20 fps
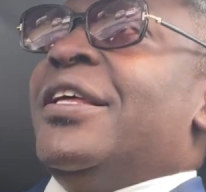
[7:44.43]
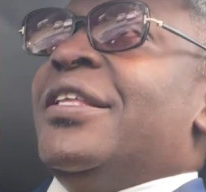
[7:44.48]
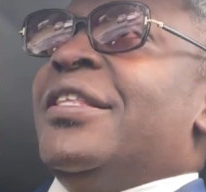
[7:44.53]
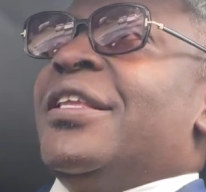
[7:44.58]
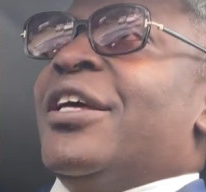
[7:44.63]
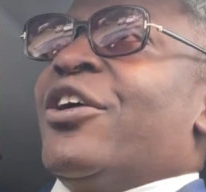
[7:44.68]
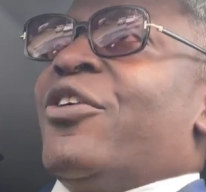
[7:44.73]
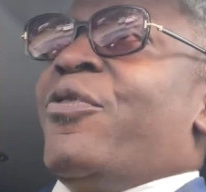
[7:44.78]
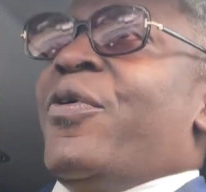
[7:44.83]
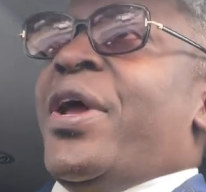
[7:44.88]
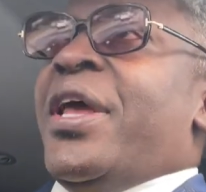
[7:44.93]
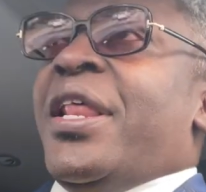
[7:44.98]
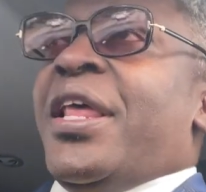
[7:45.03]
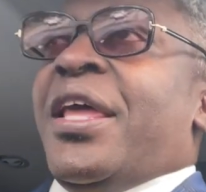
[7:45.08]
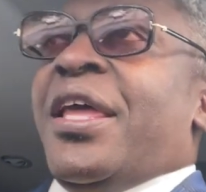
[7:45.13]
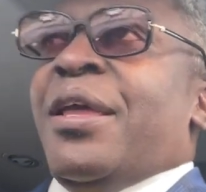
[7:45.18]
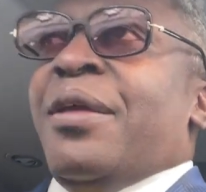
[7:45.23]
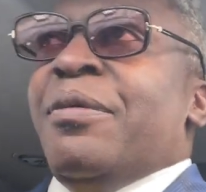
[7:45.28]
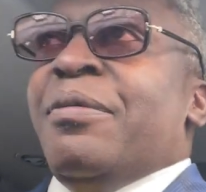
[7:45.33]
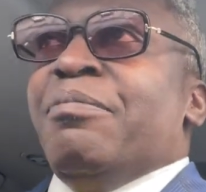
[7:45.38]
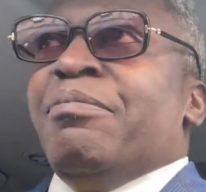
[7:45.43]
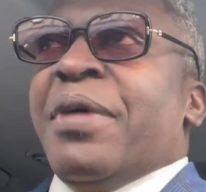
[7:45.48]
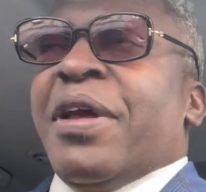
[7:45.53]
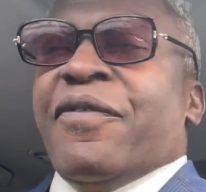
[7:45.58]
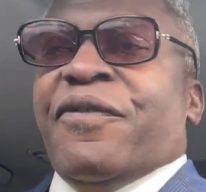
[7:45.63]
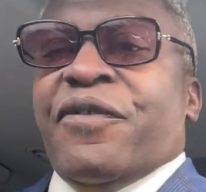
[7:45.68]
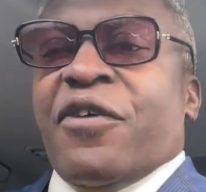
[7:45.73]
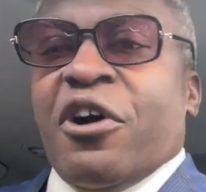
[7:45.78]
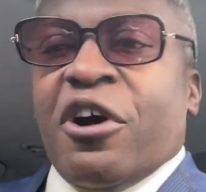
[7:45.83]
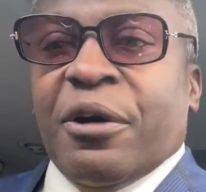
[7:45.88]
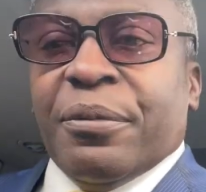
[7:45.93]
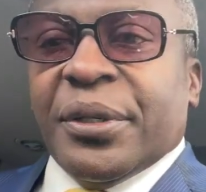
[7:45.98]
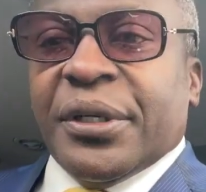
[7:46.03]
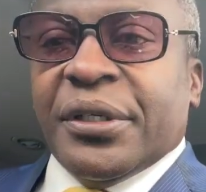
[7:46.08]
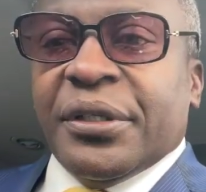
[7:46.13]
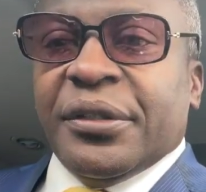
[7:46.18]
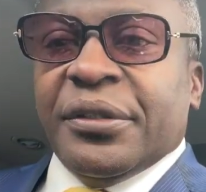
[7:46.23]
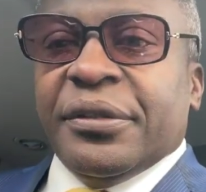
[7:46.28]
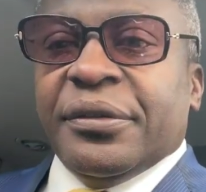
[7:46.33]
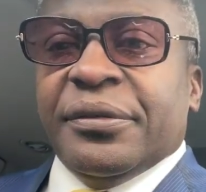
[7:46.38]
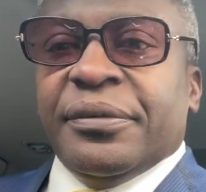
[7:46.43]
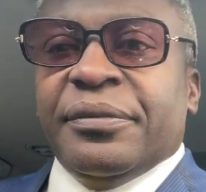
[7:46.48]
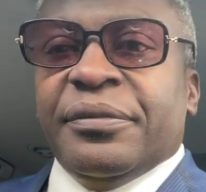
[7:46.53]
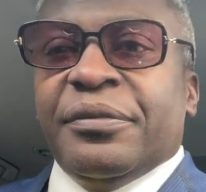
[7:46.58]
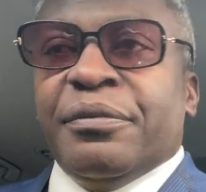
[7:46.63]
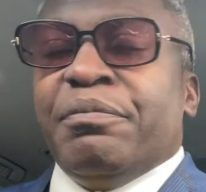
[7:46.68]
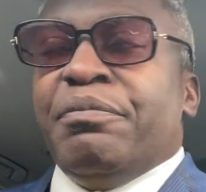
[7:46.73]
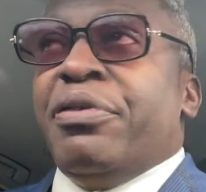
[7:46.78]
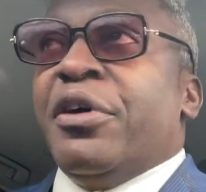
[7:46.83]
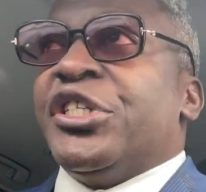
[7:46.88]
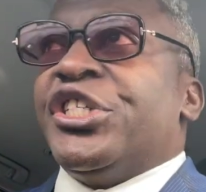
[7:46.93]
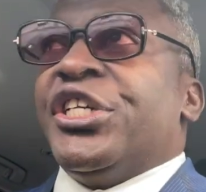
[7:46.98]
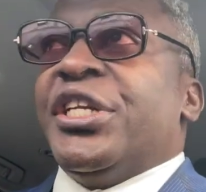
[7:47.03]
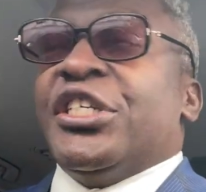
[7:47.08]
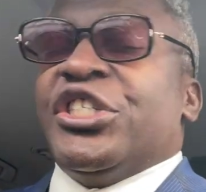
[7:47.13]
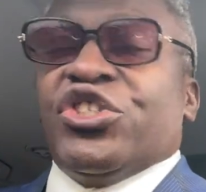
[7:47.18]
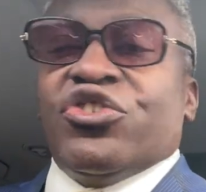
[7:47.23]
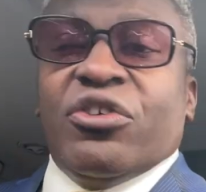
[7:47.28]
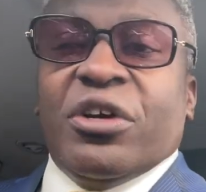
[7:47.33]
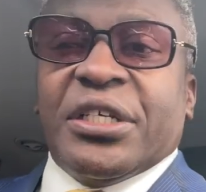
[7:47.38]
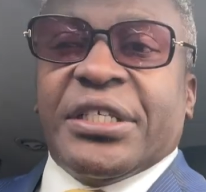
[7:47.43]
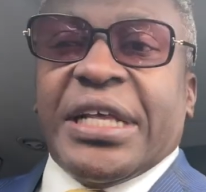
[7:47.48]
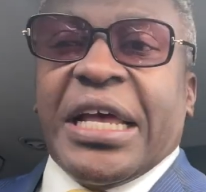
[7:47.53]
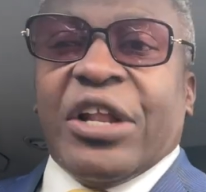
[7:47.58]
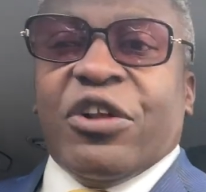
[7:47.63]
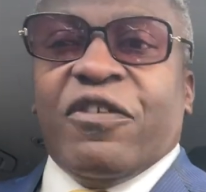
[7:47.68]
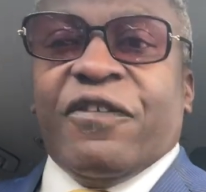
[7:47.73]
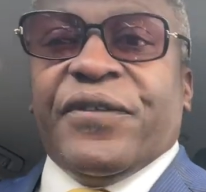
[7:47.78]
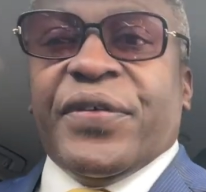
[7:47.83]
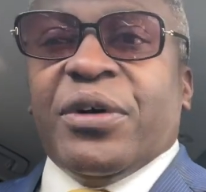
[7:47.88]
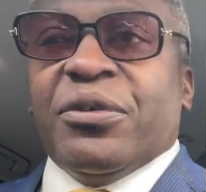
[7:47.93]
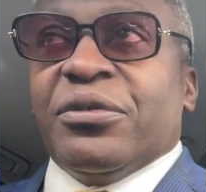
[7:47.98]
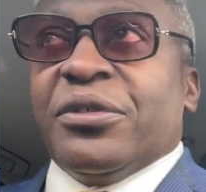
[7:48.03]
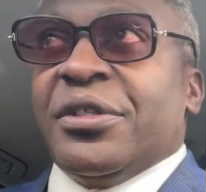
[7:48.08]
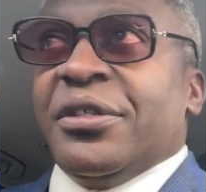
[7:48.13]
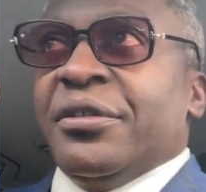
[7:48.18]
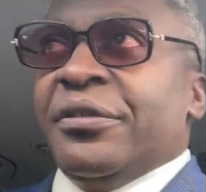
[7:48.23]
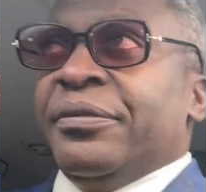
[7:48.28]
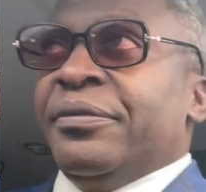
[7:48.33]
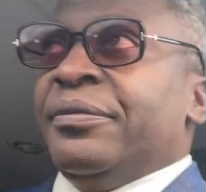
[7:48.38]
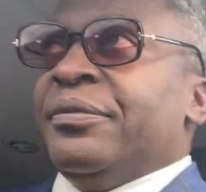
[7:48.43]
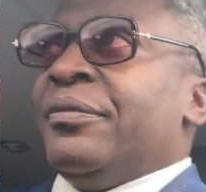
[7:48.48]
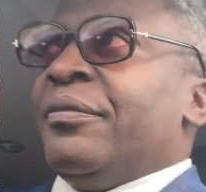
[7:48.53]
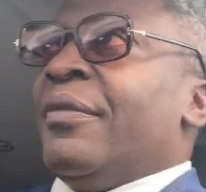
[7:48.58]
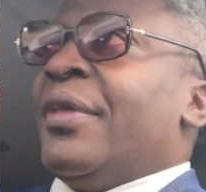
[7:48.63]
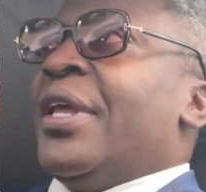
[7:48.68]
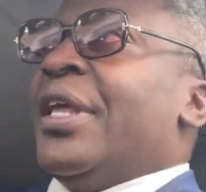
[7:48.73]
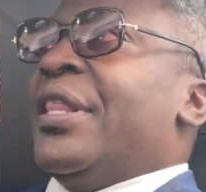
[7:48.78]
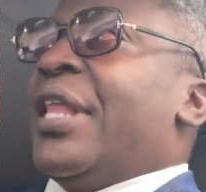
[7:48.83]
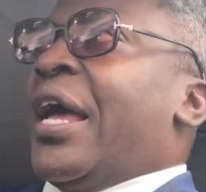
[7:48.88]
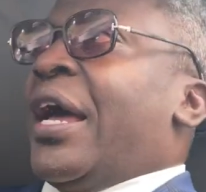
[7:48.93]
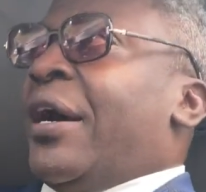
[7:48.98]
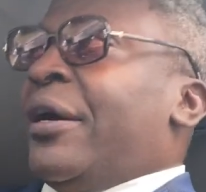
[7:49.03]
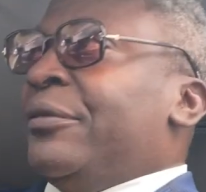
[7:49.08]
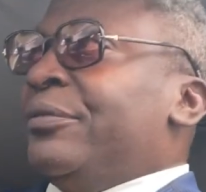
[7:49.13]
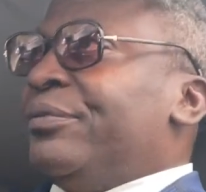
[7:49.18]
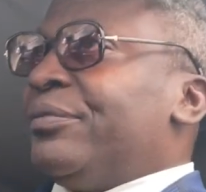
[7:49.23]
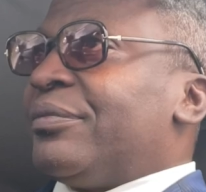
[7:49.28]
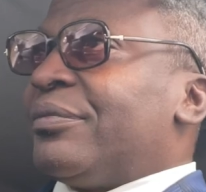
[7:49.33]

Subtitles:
the greedy Big Pharma pushing his drugs out on folks. Now,